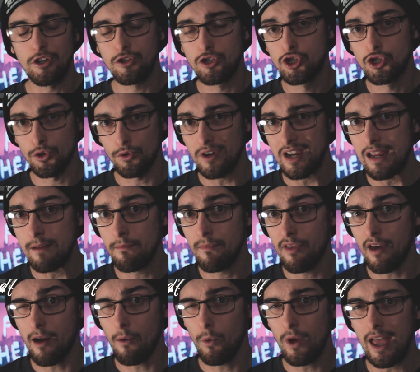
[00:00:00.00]
the dream
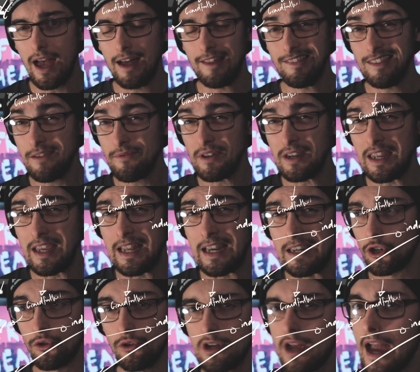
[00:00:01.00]
that we are living
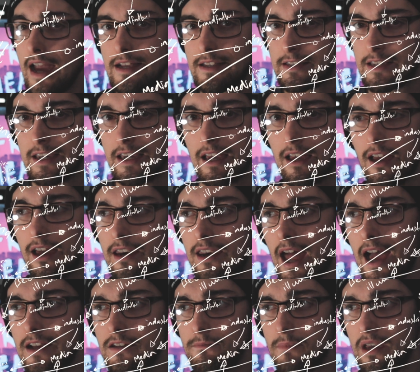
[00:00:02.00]
in, creating
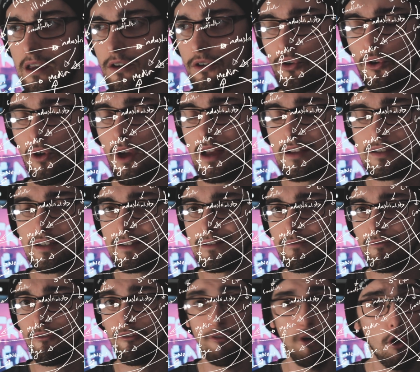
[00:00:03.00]
and has been
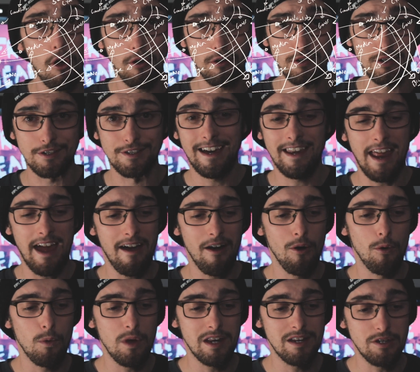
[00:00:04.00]
created for us, and
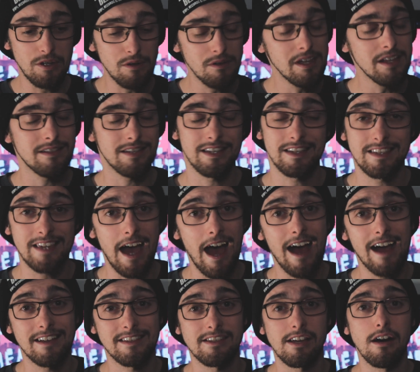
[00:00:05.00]
how we do need to set
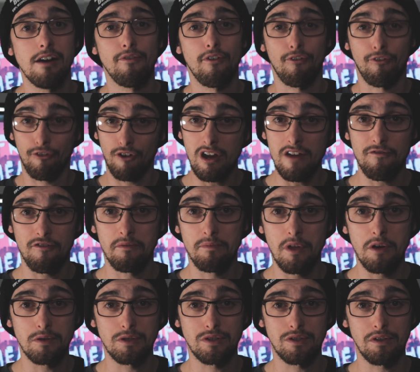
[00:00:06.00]
ourselves free from
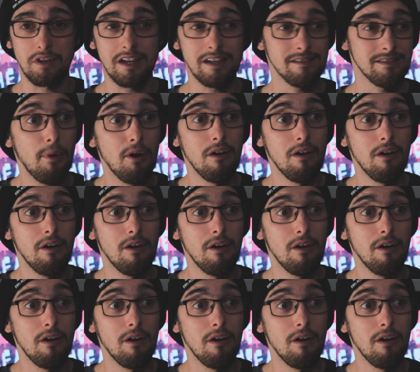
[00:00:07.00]
those things.